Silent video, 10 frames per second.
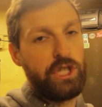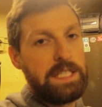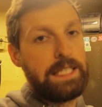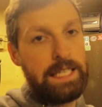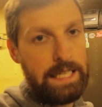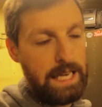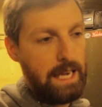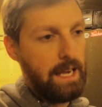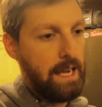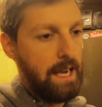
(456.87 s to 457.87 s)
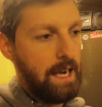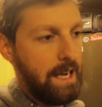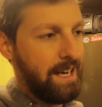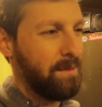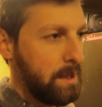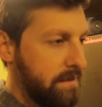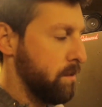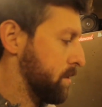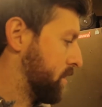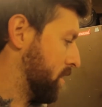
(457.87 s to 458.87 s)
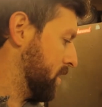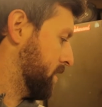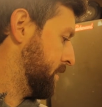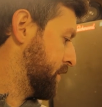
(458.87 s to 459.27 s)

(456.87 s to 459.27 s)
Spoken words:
GT, and I believe it was her.